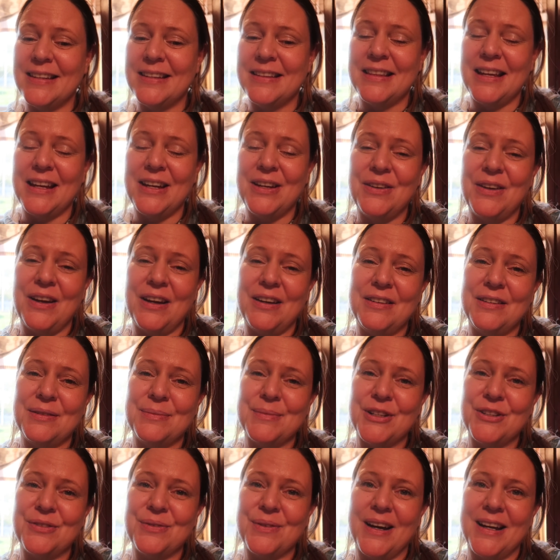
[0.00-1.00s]
Thank you guys so
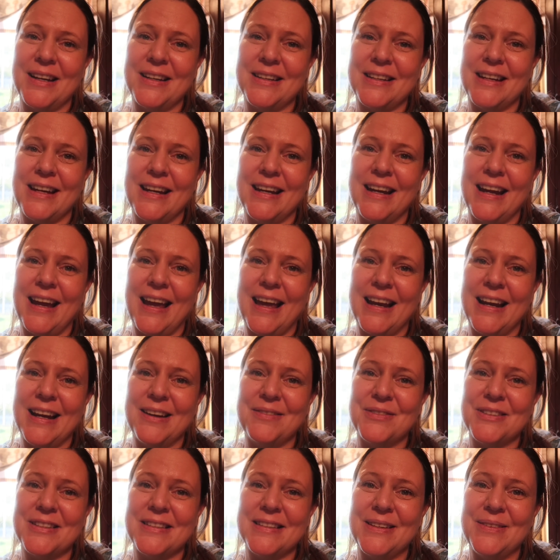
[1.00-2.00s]
much for watching, and I
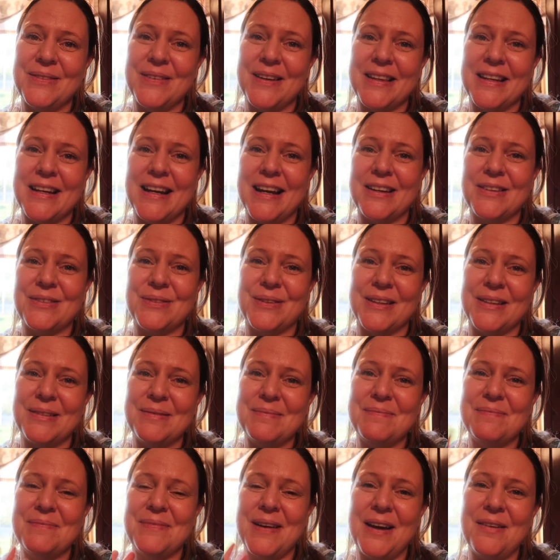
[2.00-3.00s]
will see you on the next one.
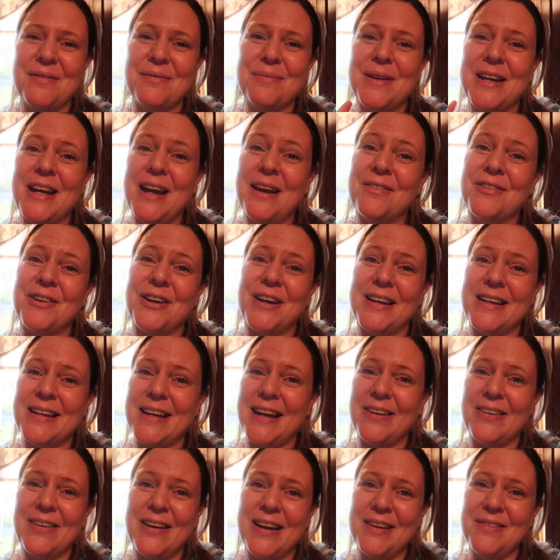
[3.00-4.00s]
Bye, everybody. Have a great
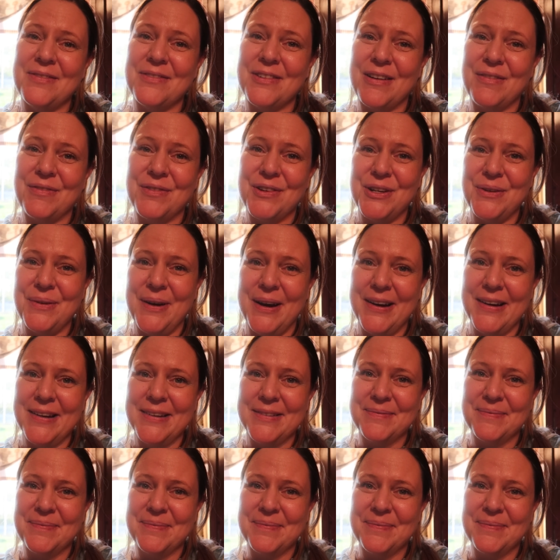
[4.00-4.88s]
day or night, wherever you are.